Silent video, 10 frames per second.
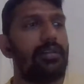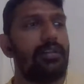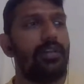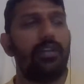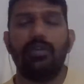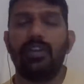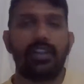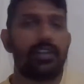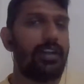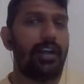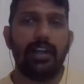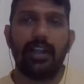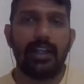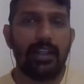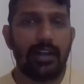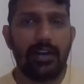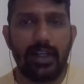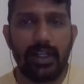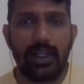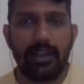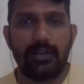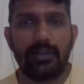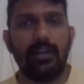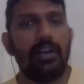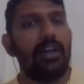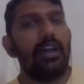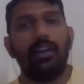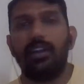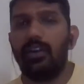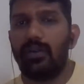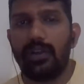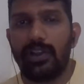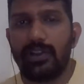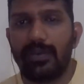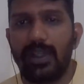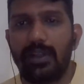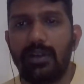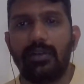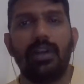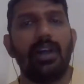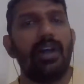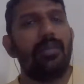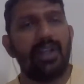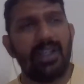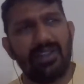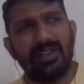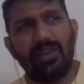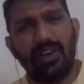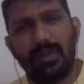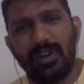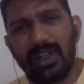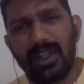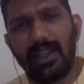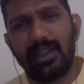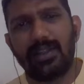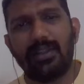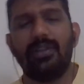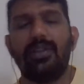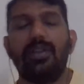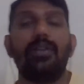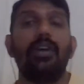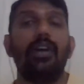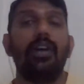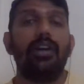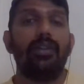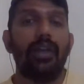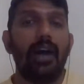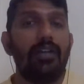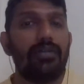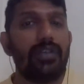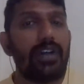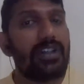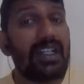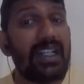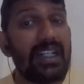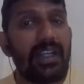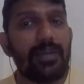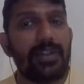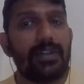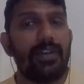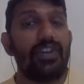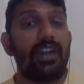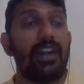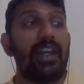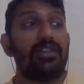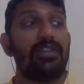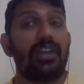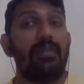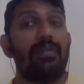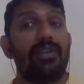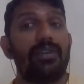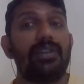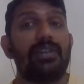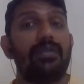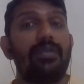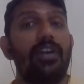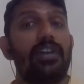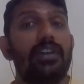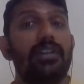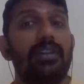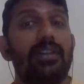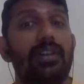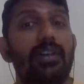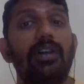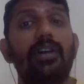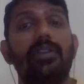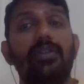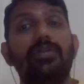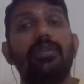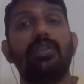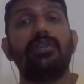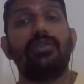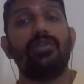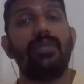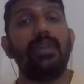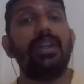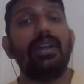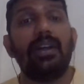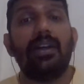you are succeeded in getting the 100 clicks, the goal is met, but is it all about the clicks? You have to understand the tips when you analyze your campaign result. What the user should be